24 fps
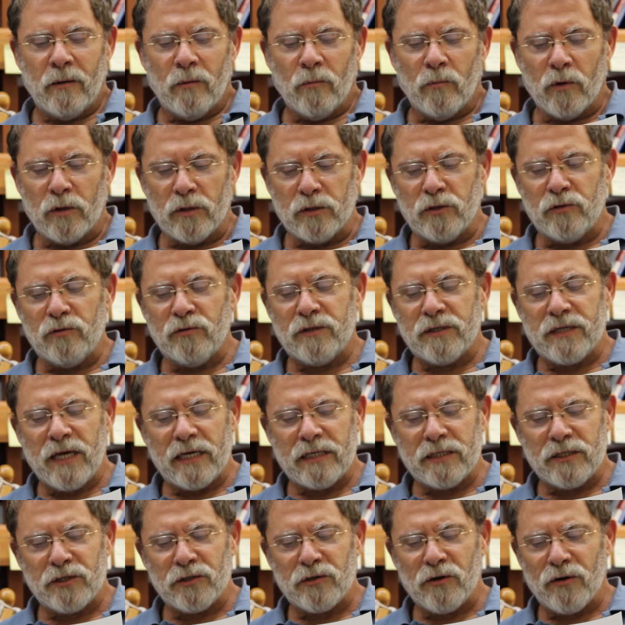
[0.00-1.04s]
"What did you
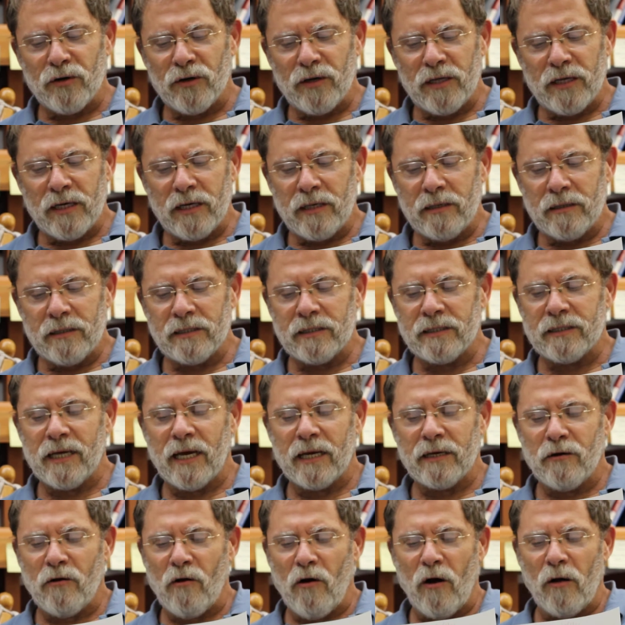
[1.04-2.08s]
say, Shirley?" he
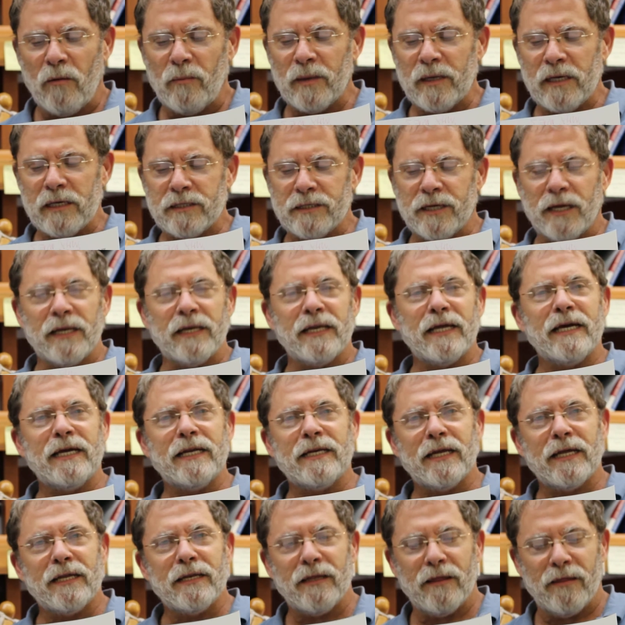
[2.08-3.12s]
said calmly as he
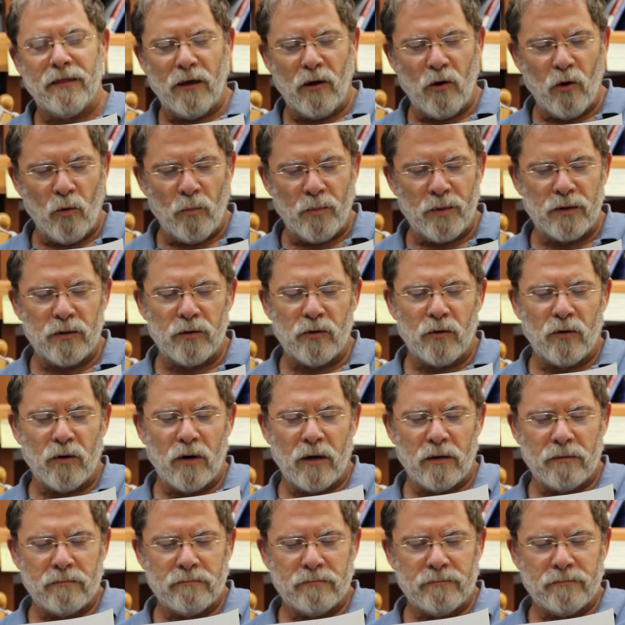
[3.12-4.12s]
leaned into the open door.